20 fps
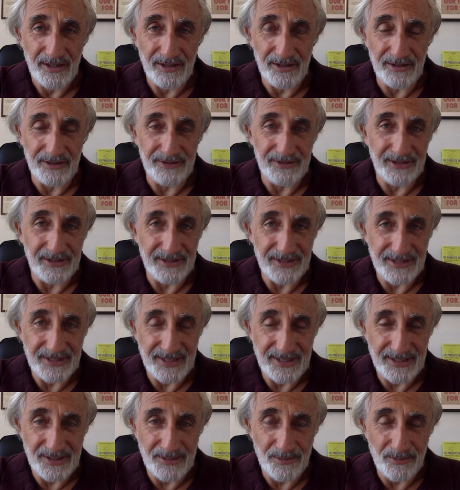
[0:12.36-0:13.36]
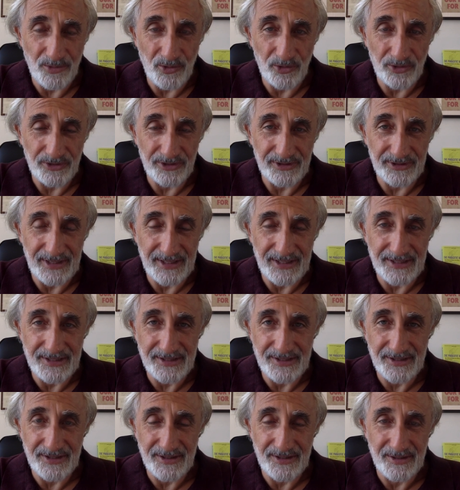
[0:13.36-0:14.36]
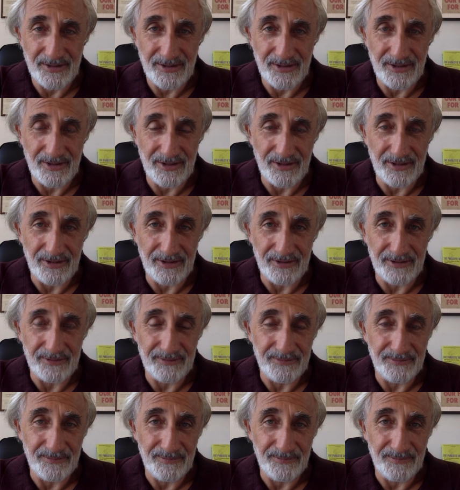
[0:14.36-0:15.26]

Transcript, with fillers: uh, none is as important as uh,